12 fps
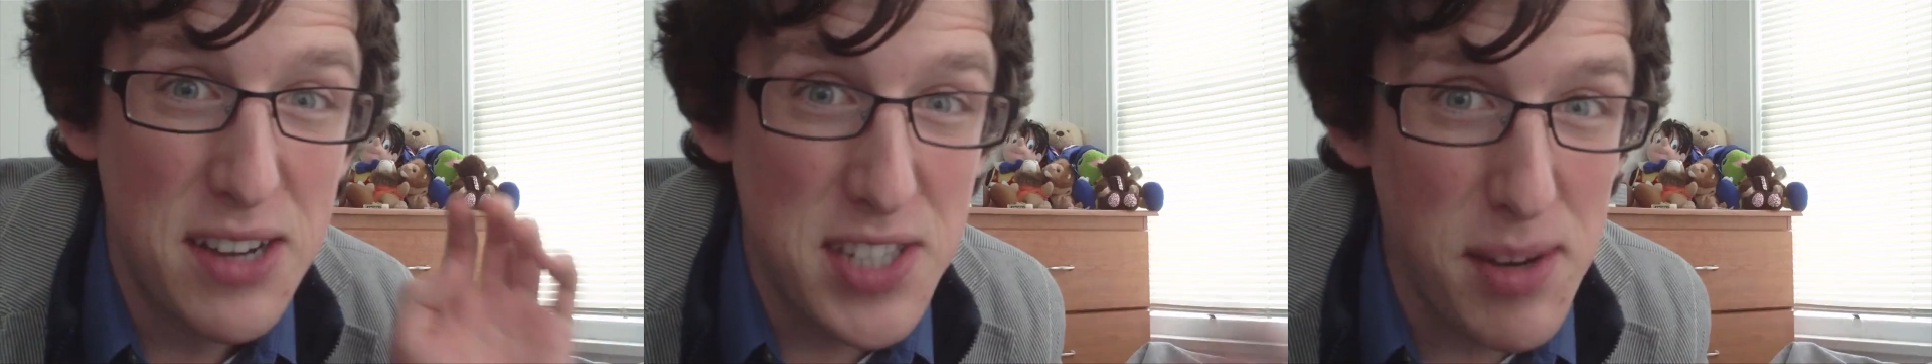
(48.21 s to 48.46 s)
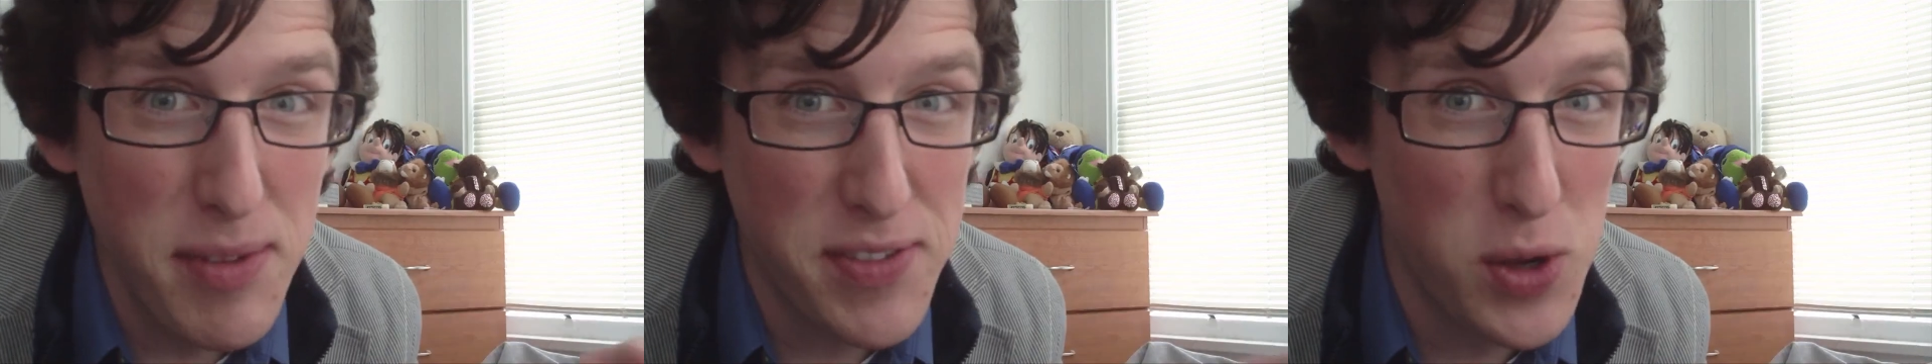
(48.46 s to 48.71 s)
Now,
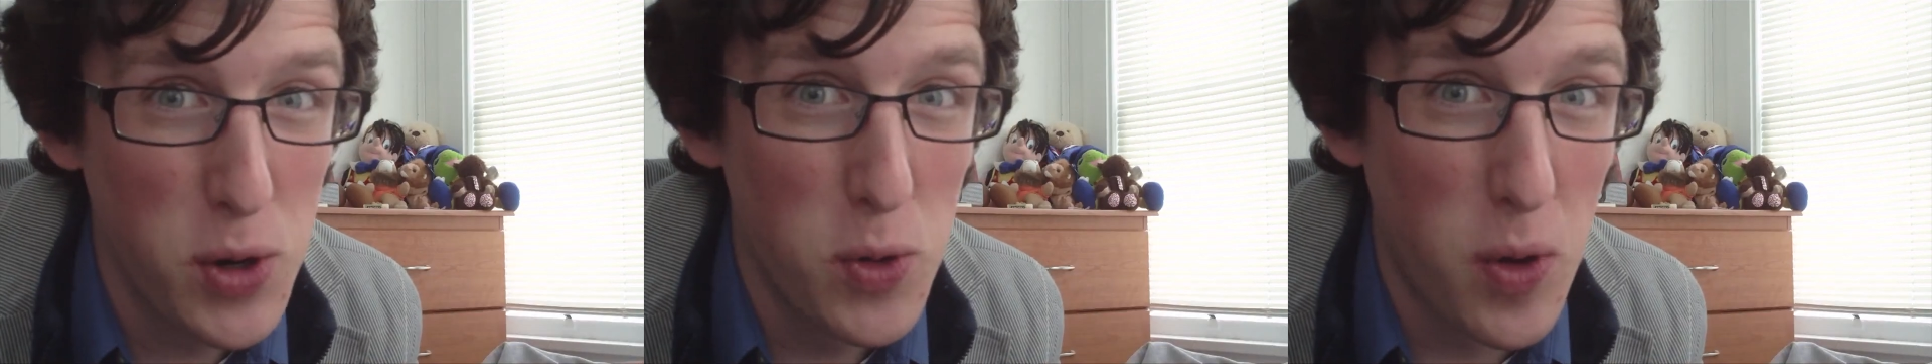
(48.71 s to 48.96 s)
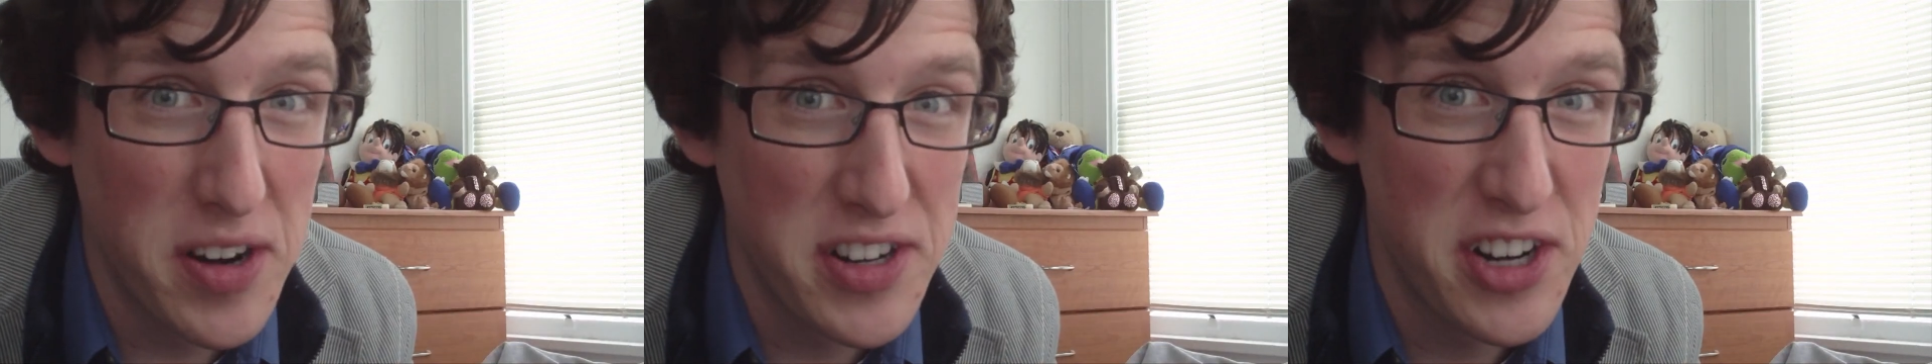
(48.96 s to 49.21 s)
some of you
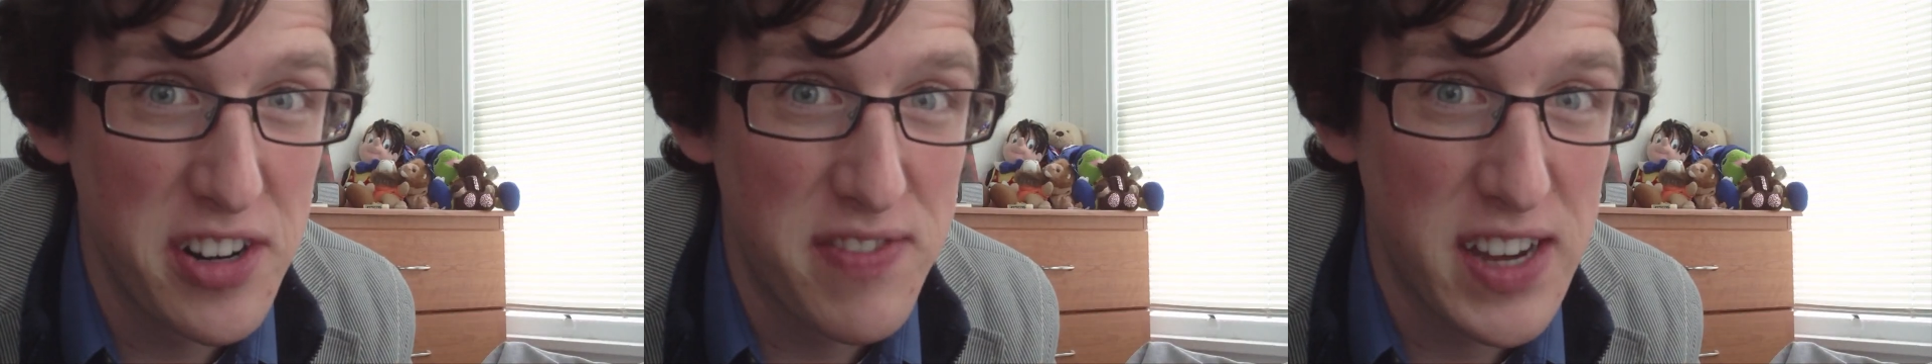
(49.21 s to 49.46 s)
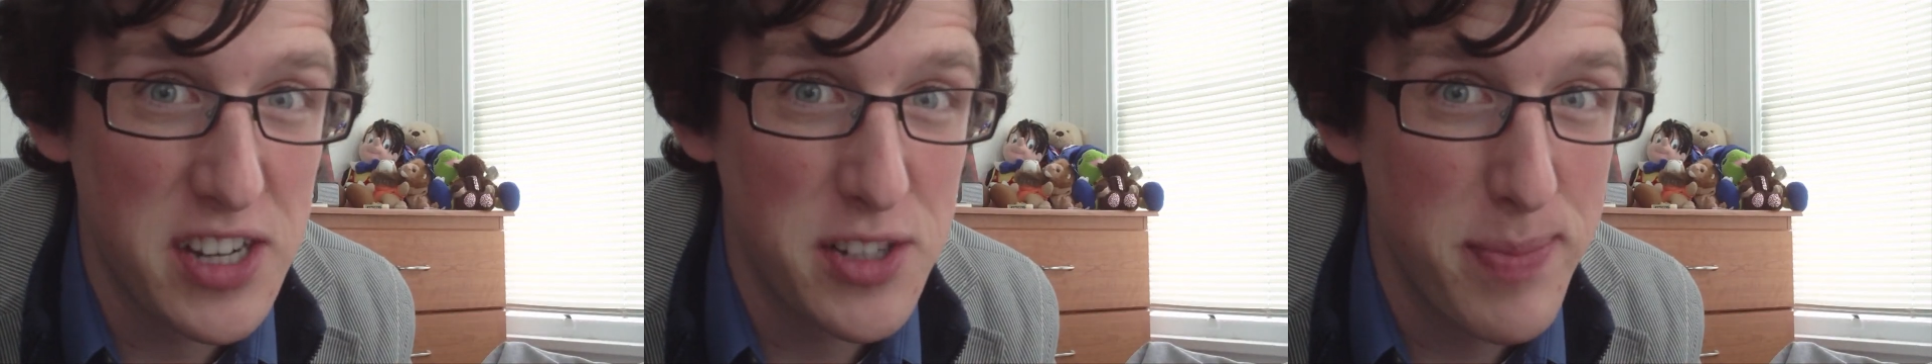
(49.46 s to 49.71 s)
who aren't
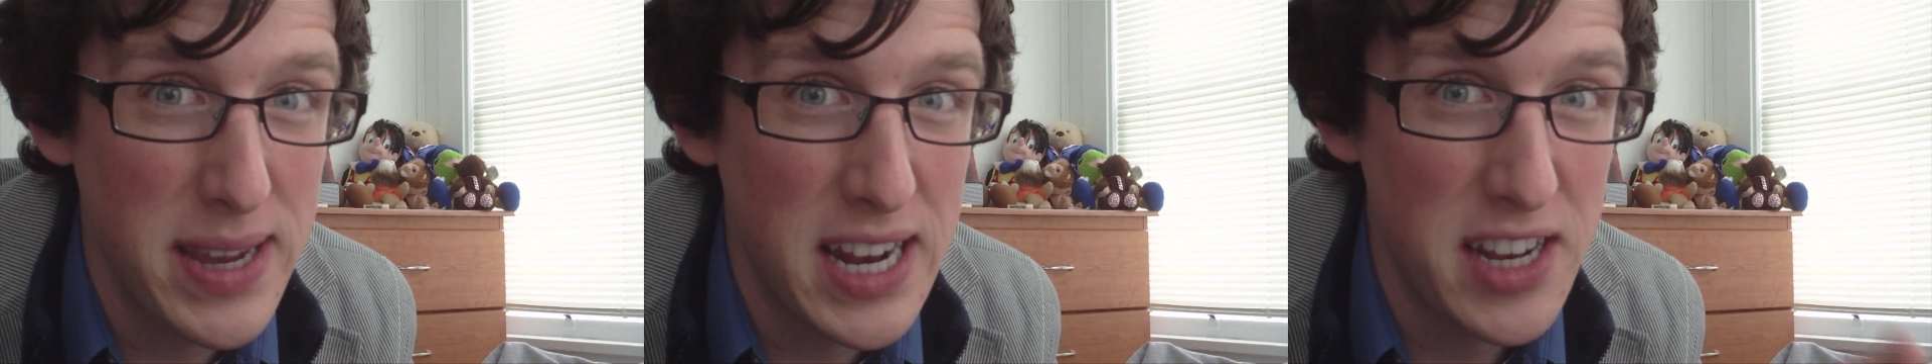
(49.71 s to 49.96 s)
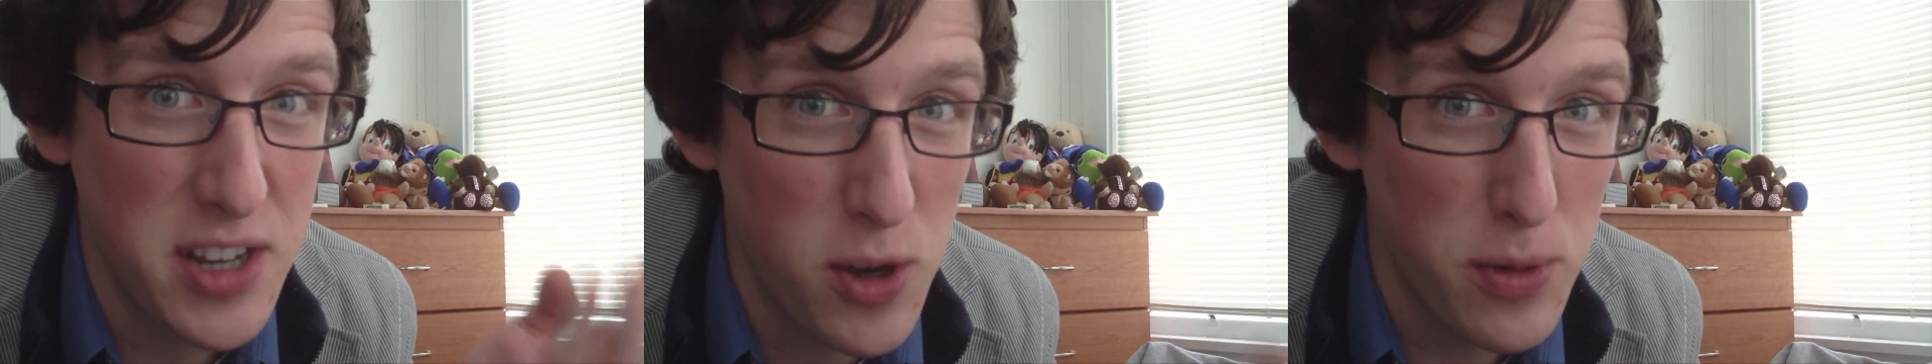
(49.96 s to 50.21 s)
nerdfighters may
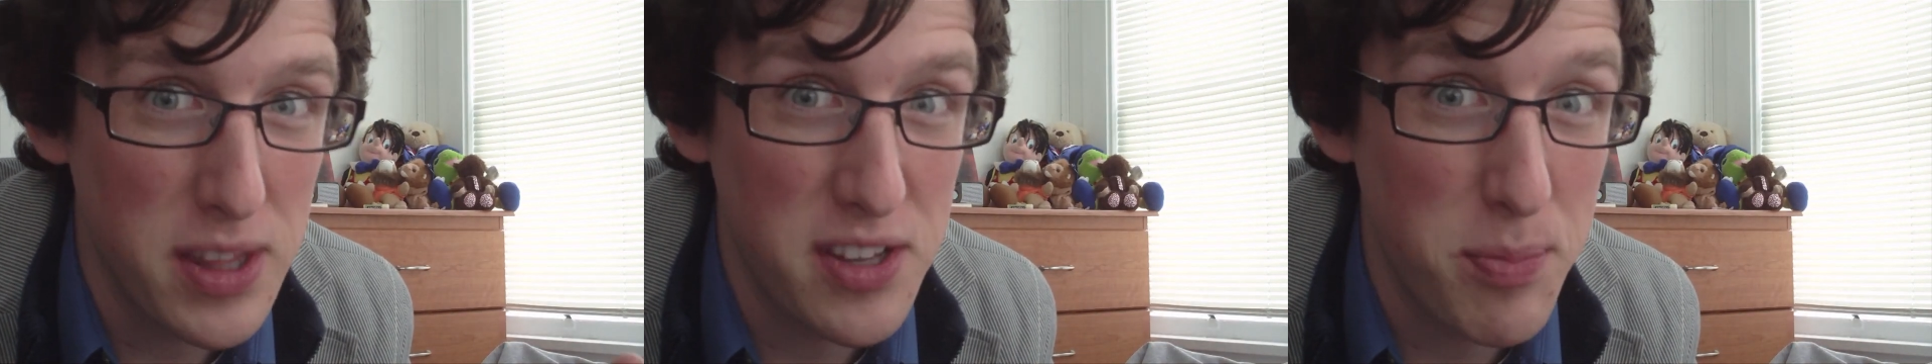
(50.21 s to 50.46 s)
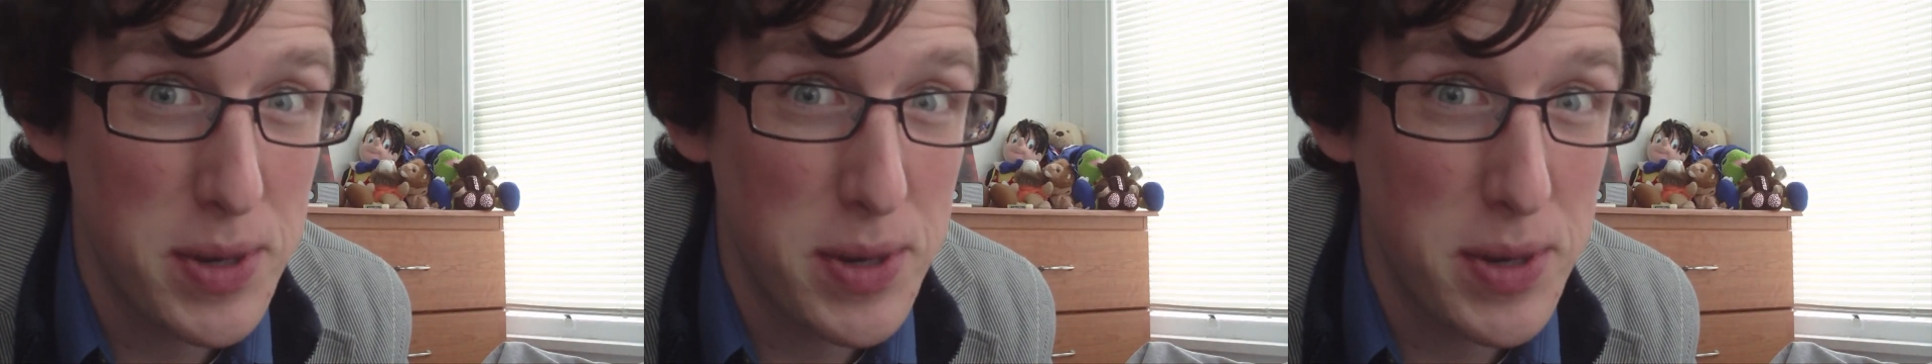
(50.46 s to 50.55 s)
not know this,